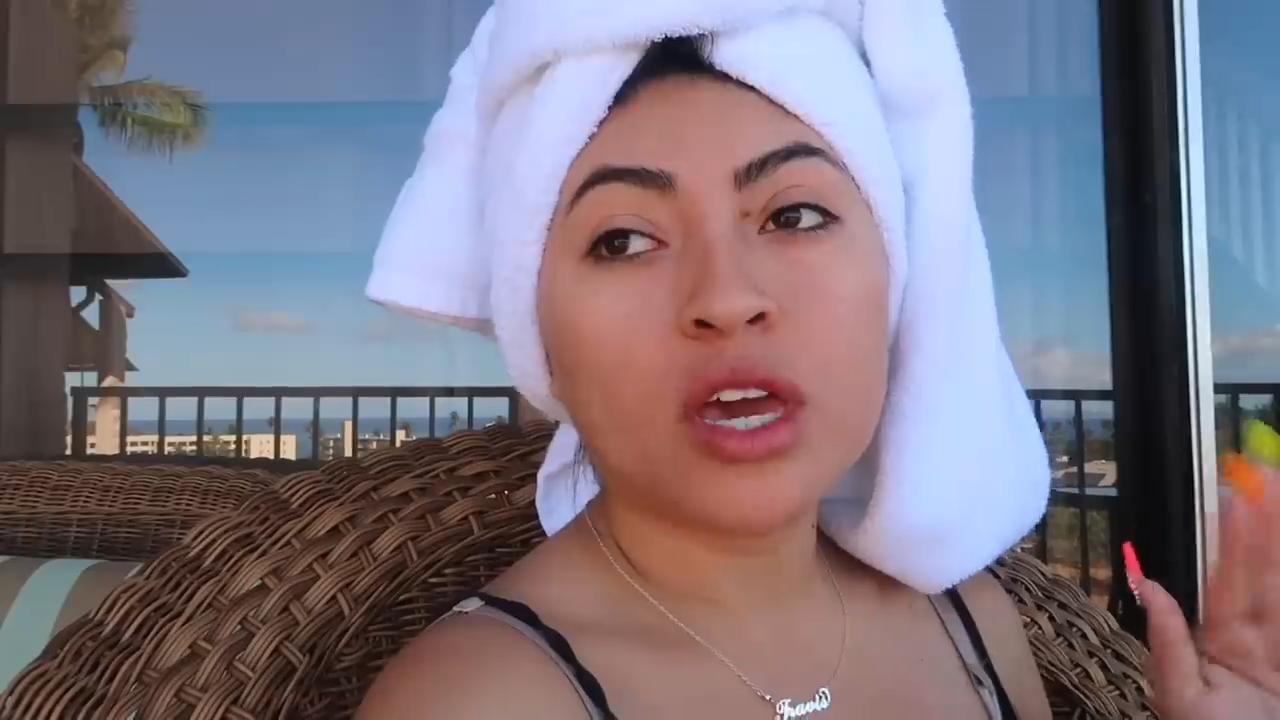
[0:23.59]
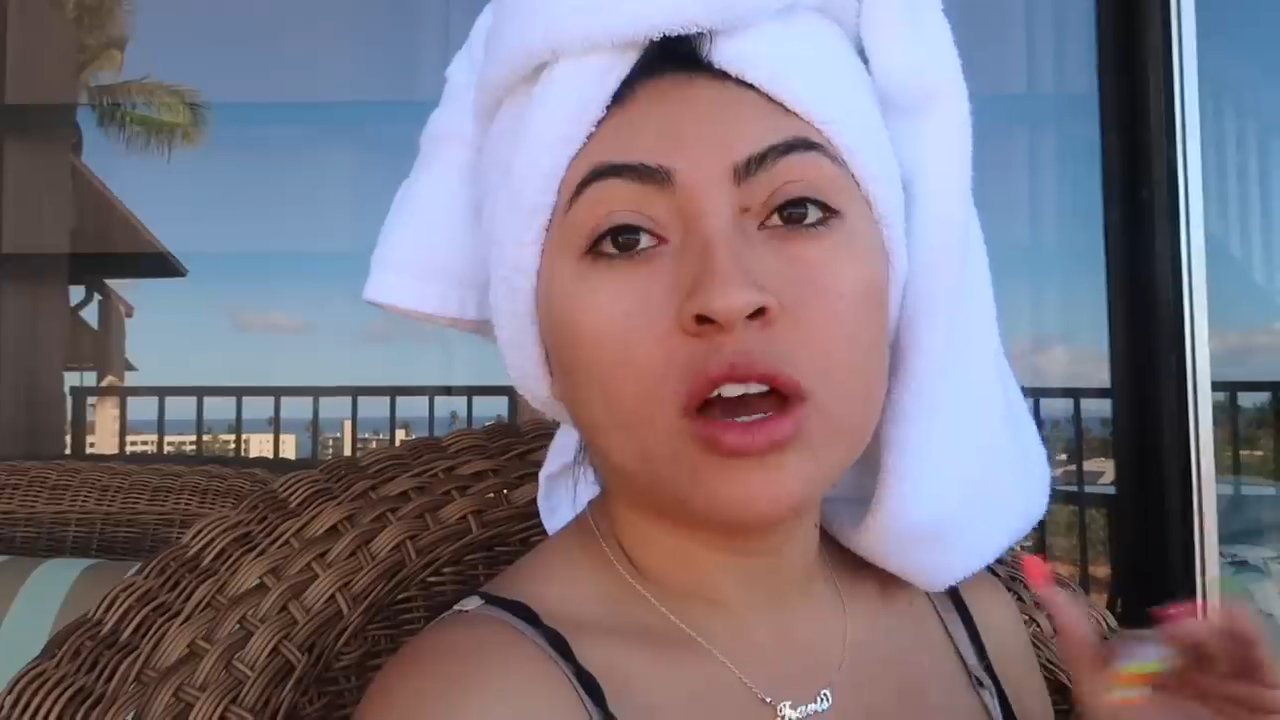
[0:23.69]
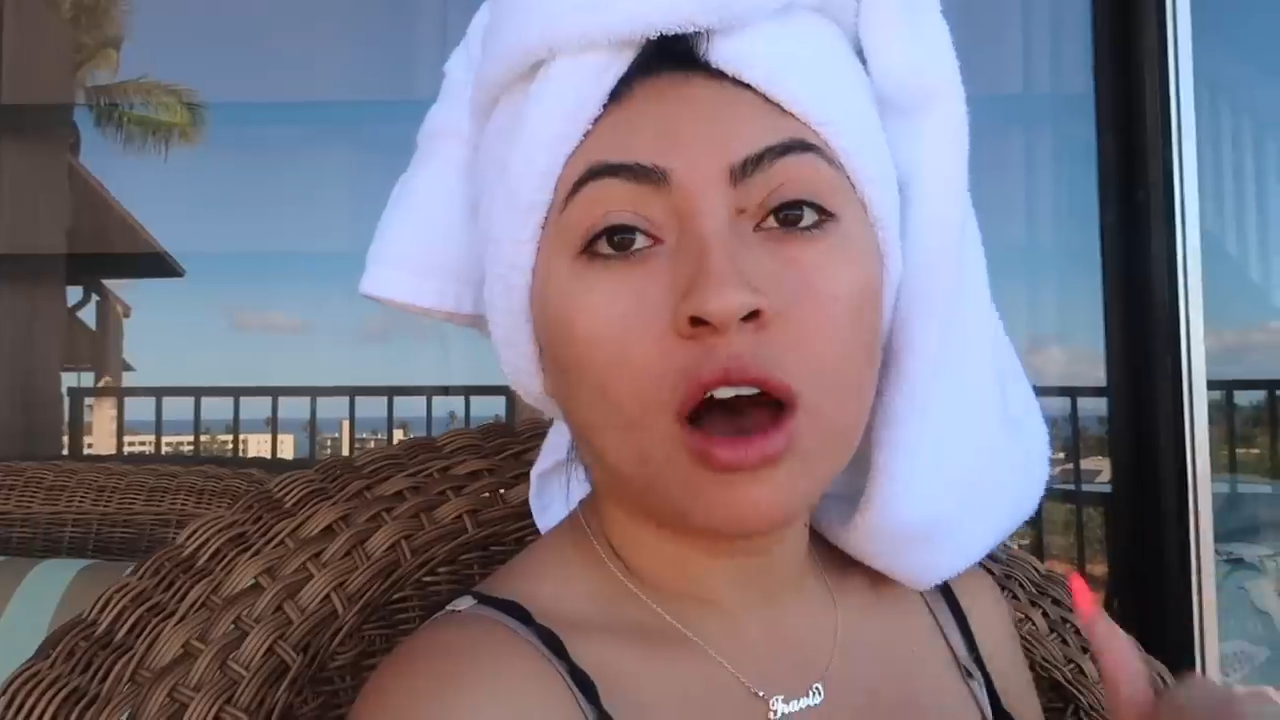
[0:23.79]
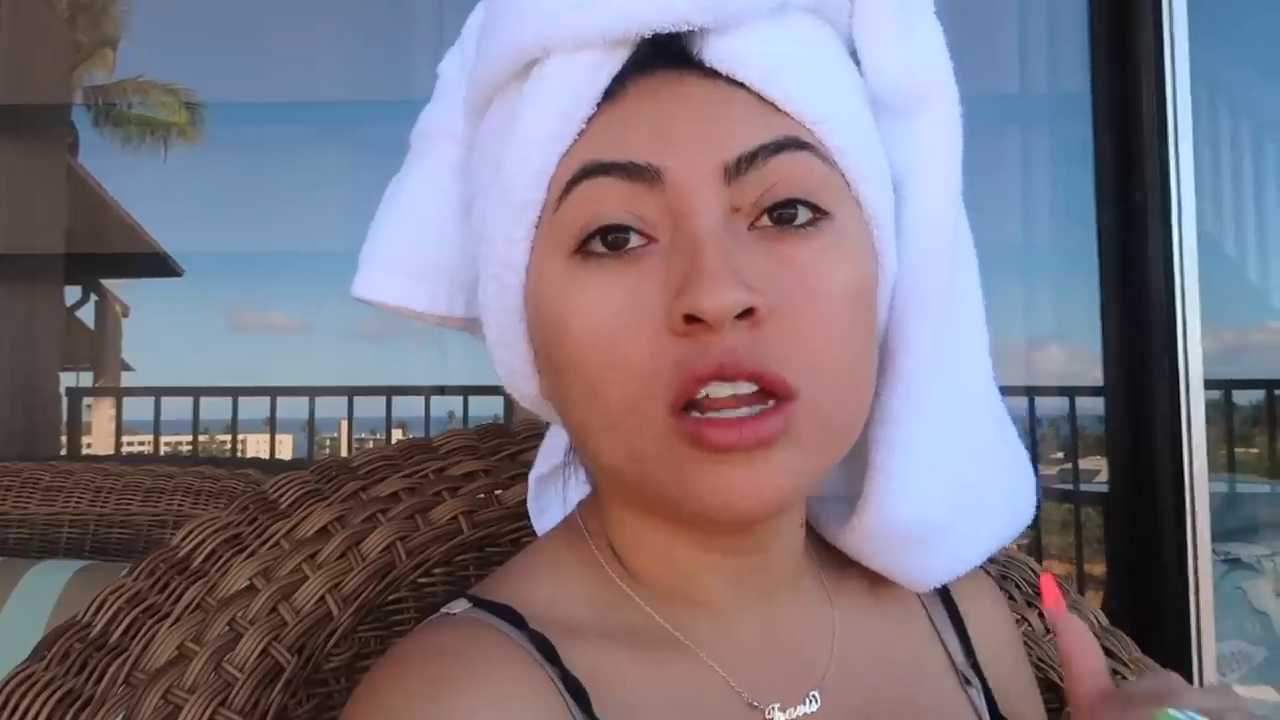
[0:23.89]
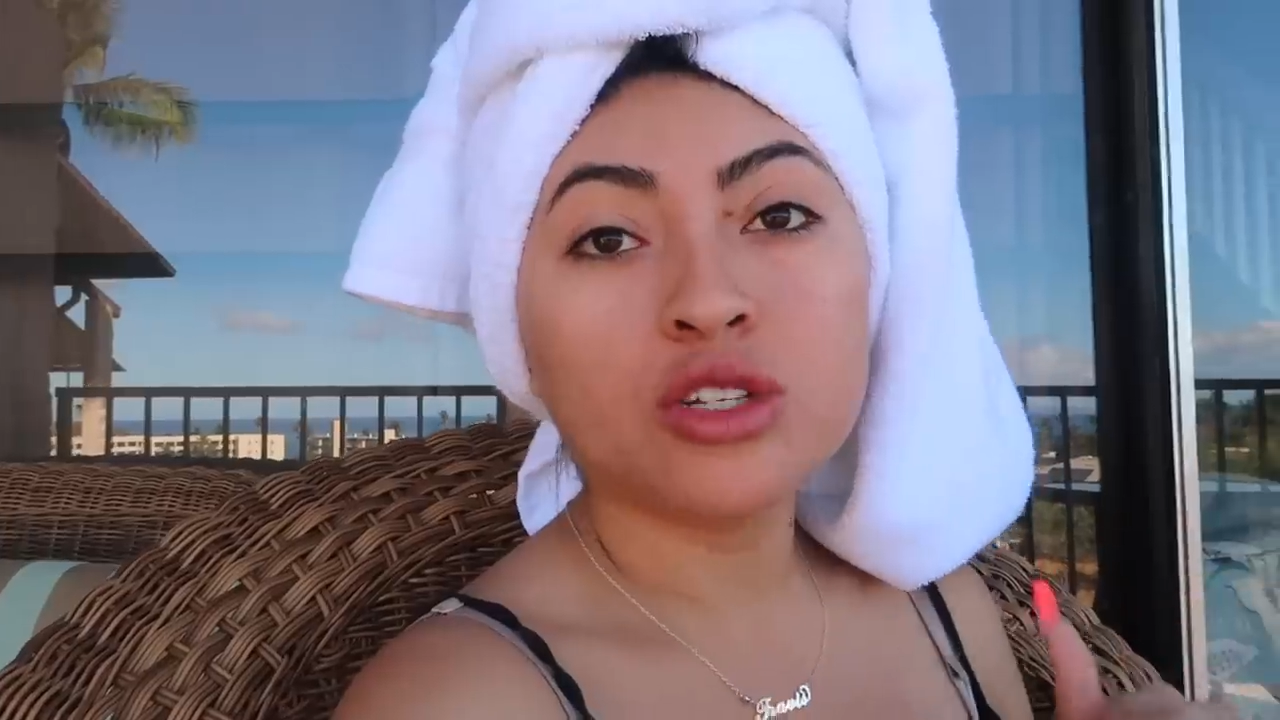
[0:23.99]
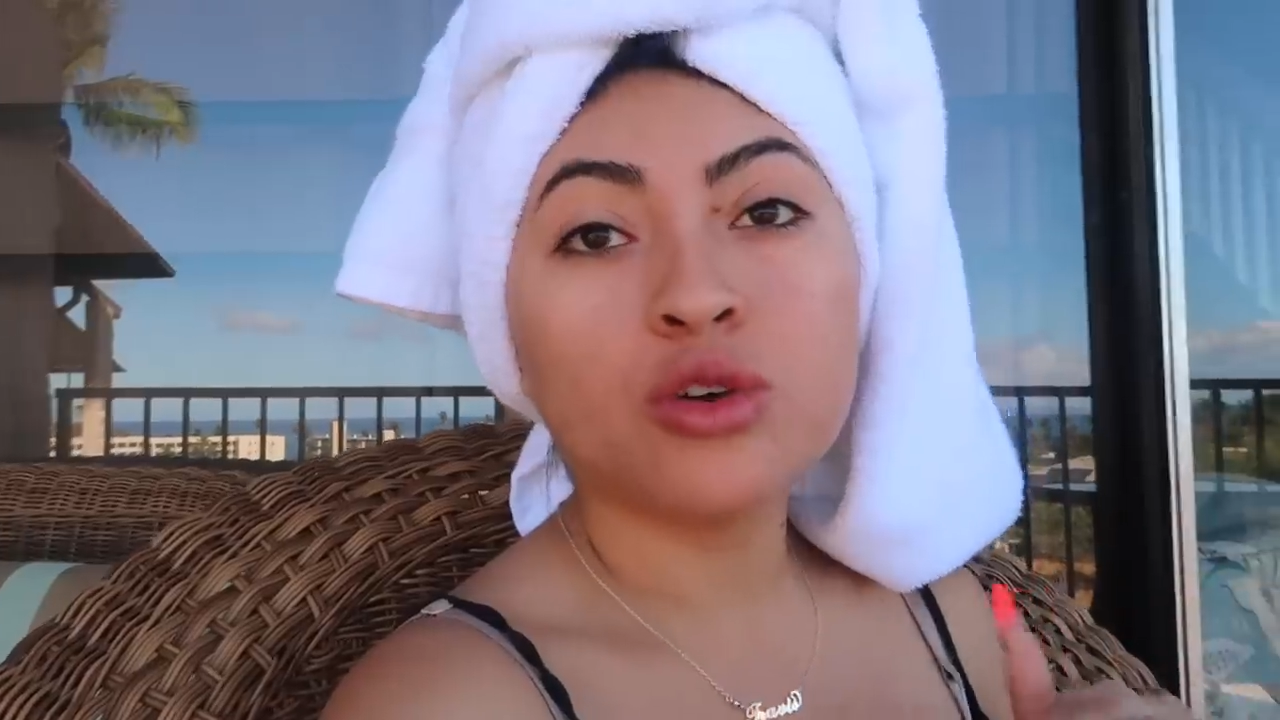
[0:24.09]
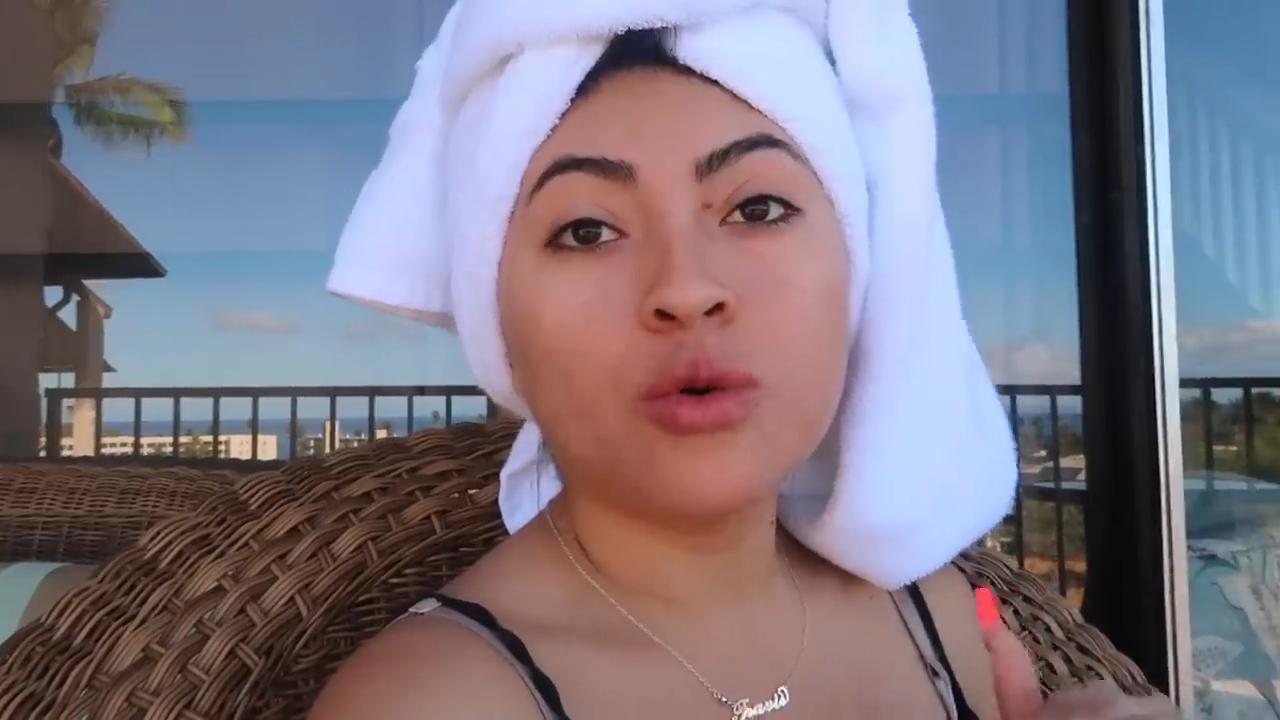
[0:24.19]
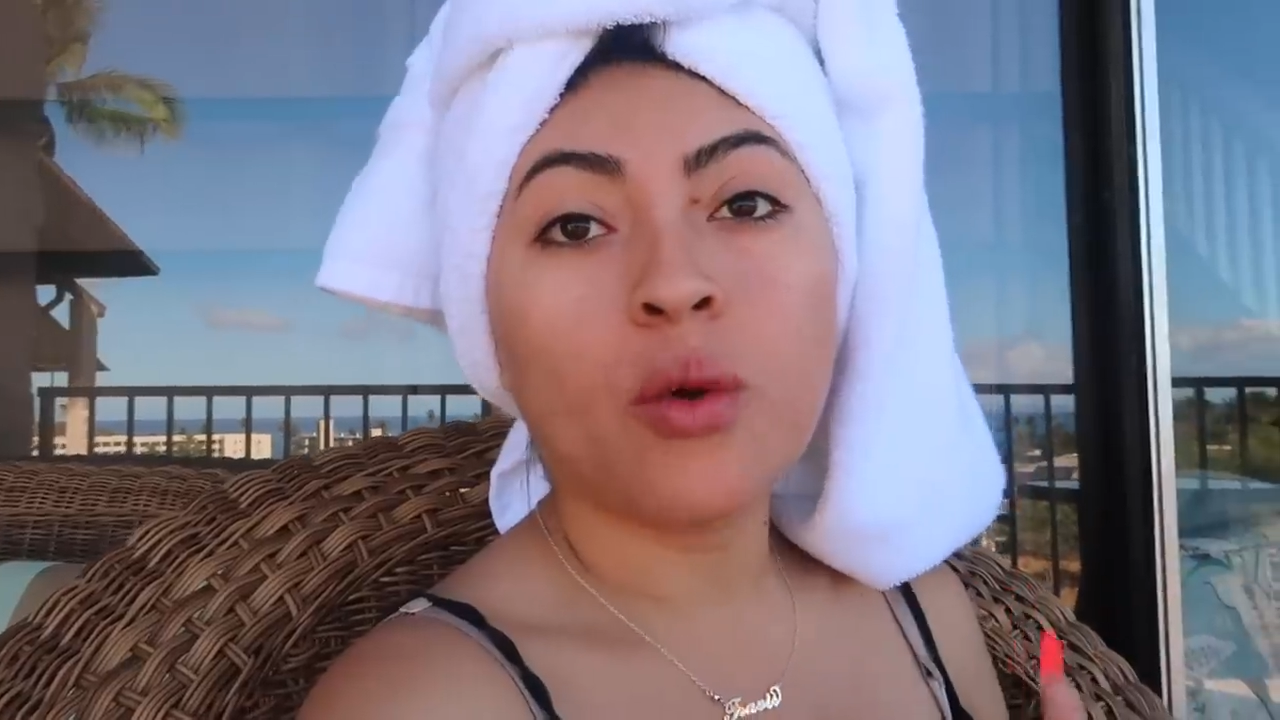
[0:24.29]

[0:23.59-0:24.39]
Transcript: We got to